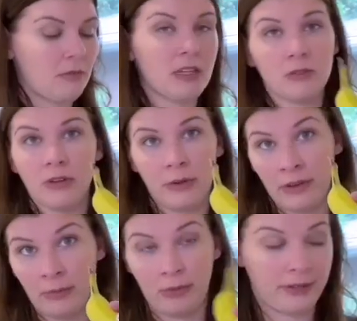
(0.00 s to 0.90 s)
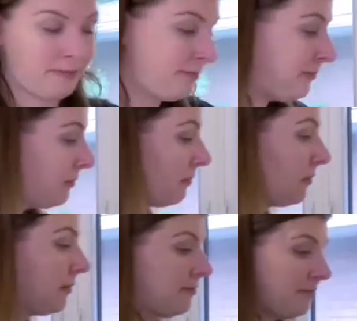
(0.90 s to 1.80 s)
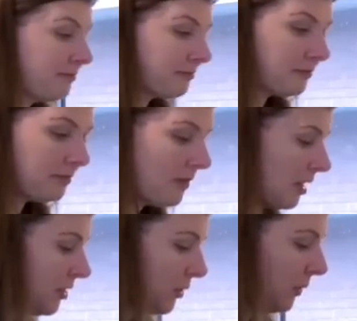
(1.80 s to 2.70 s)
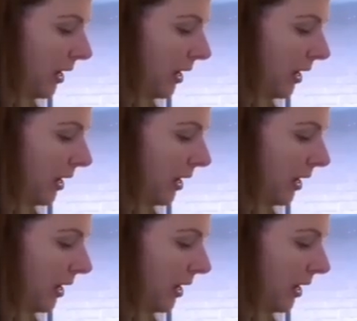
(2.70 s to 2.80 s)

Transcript: and my sort of ripe one. So